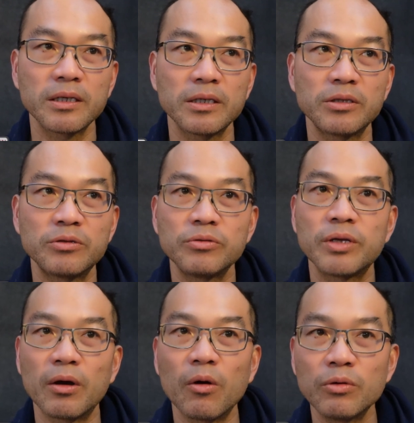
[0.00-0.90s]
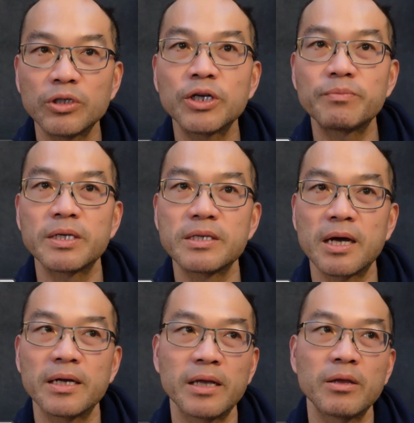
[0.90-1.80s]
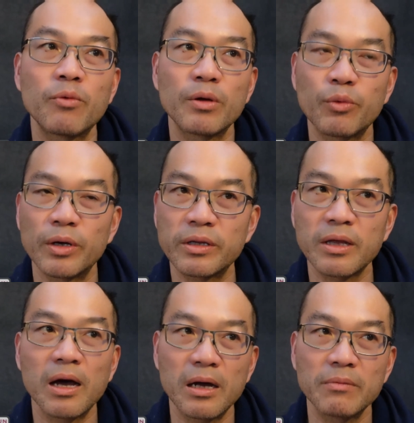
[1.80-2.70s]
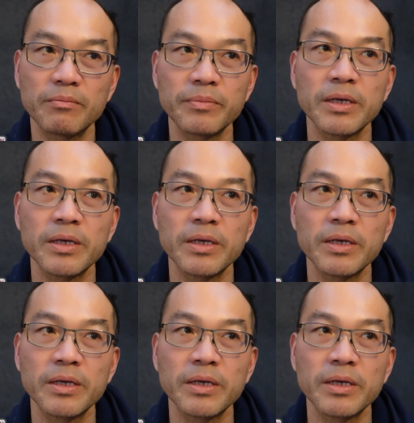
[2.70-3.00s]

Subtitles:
to do their own chip design, and they went with ARM,